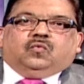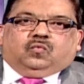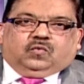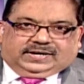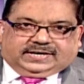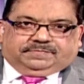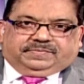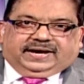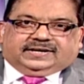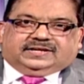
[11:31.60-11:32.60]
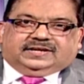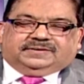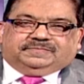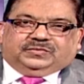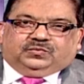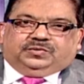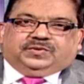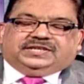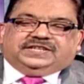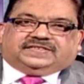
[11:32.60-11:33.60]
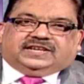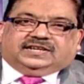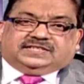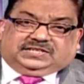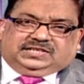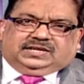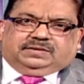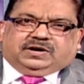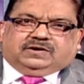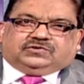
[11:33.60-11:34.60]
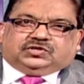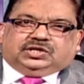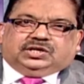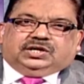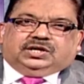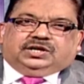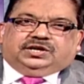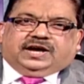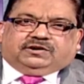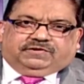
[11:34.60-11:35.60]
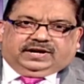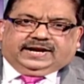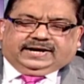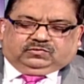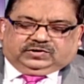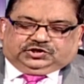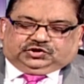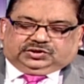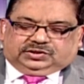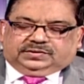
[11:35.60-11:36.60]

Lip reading: Welcome back. We were discussing about Nagari language.